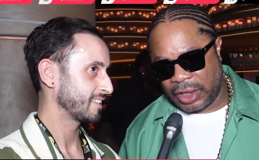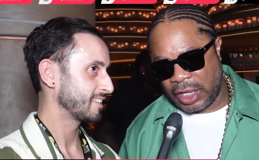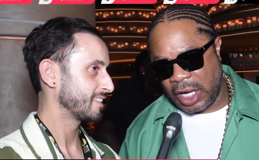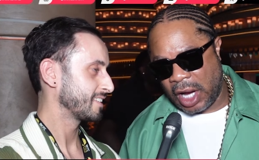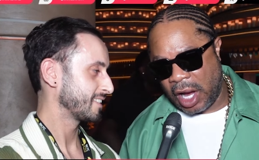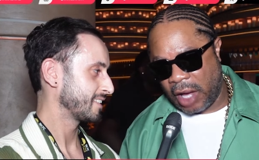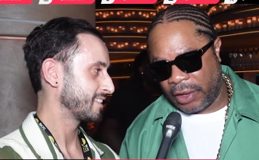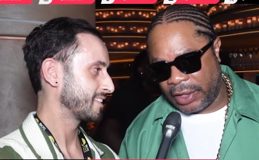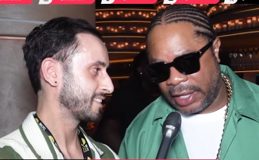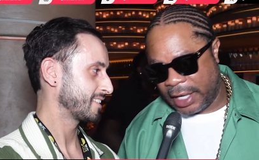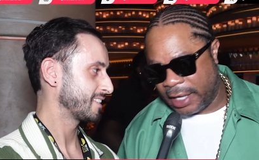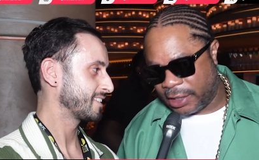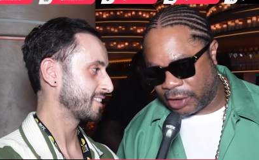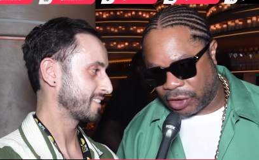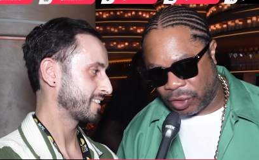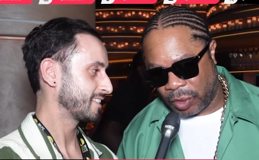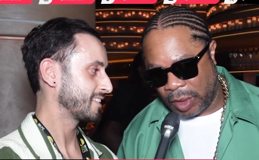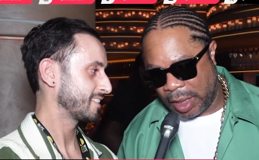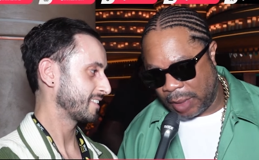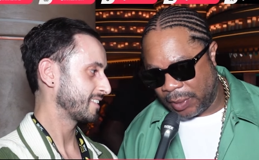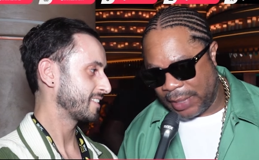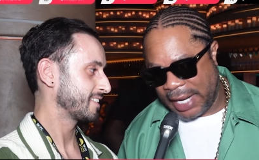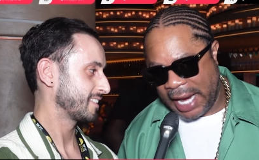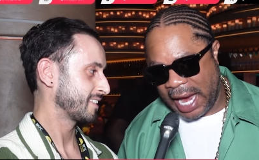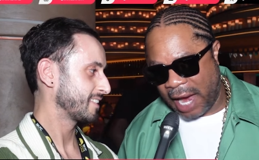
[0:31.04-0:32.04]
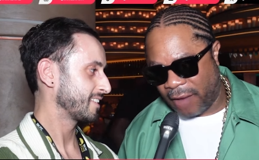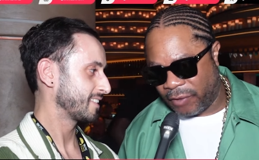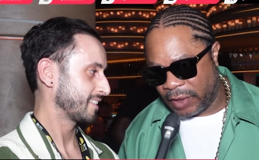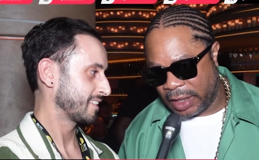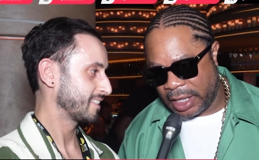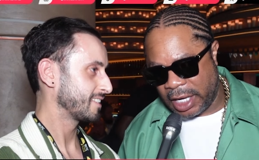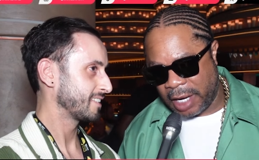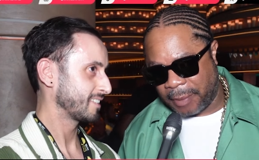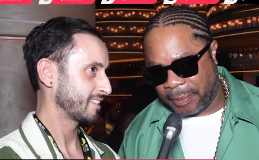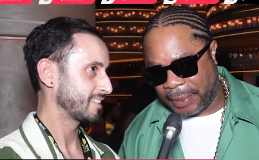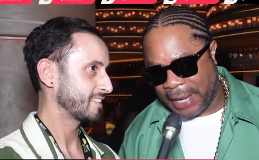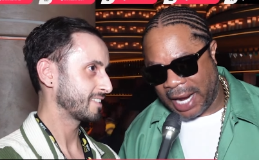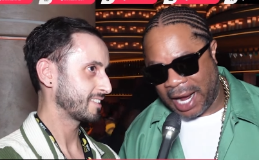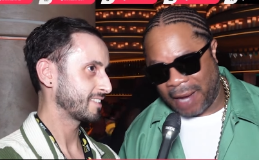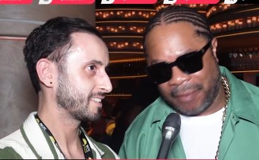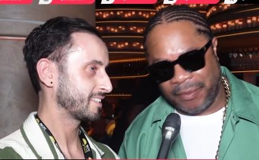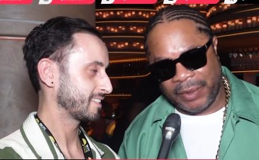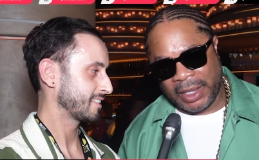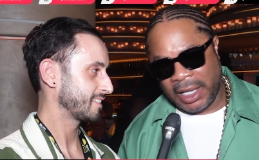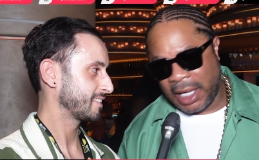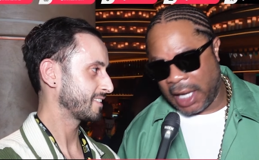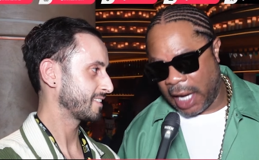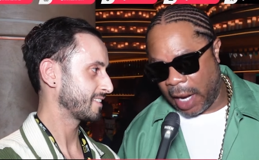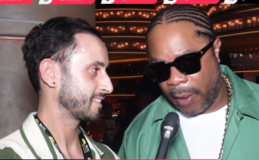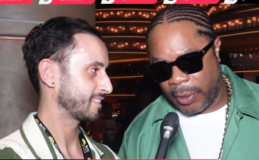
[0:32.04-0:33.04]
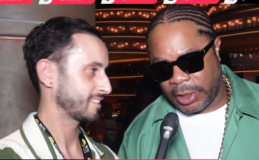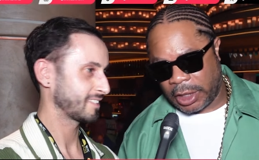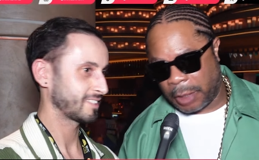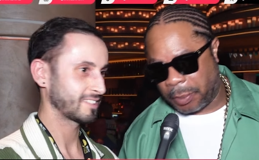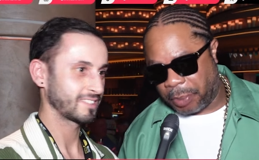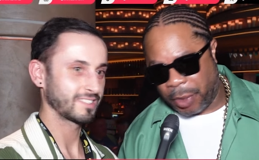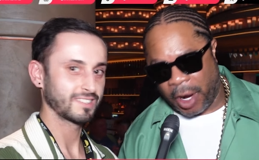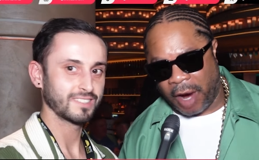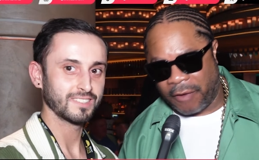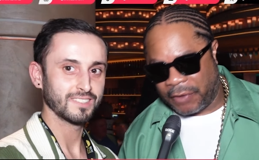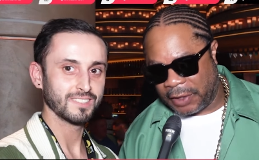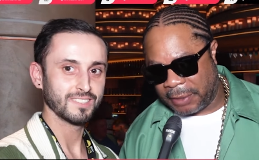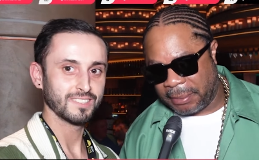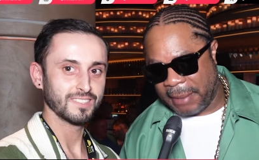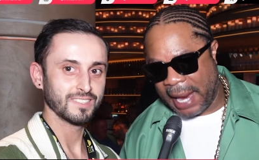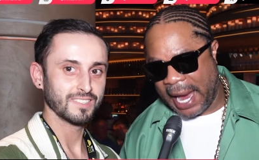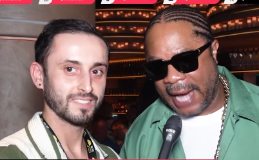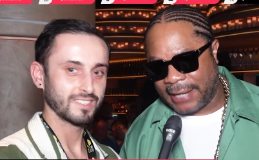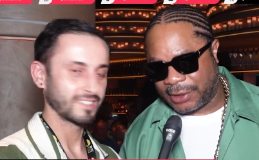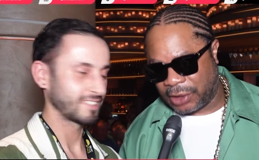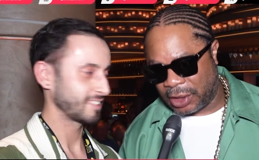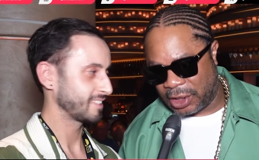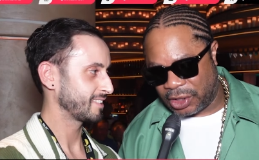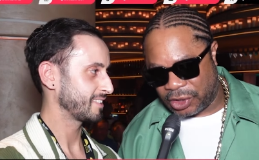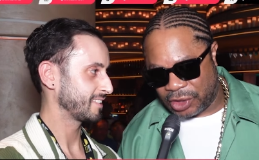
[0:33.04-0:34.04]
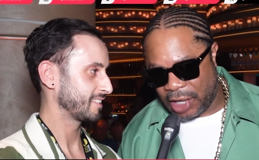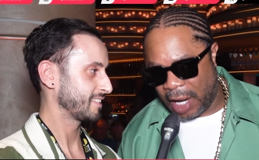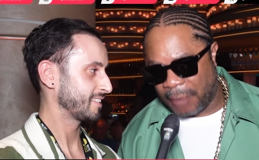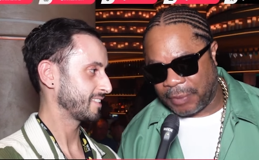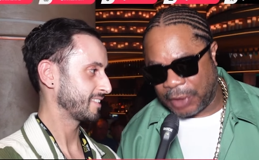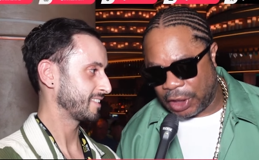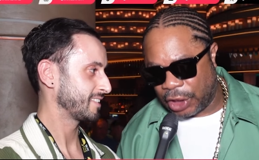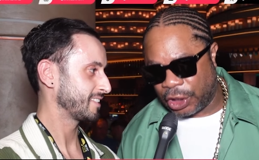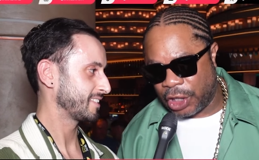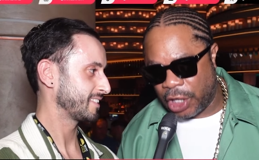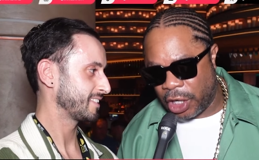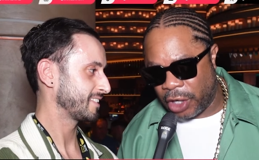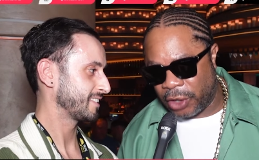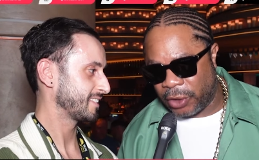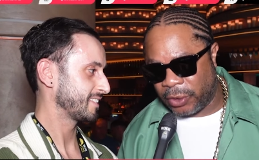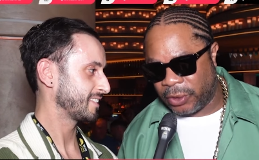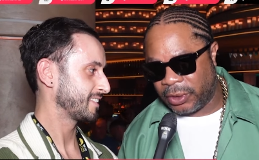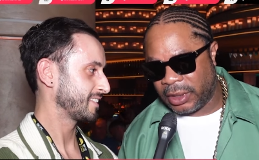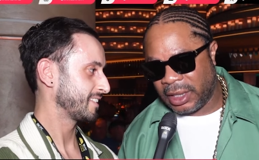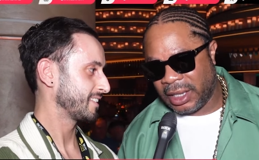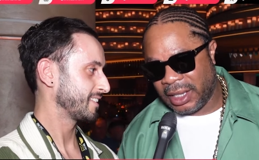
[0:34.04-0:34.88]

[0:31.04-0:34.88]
Speaker 1: and all the history we have in hip hop, it was a perfect match. It's something new.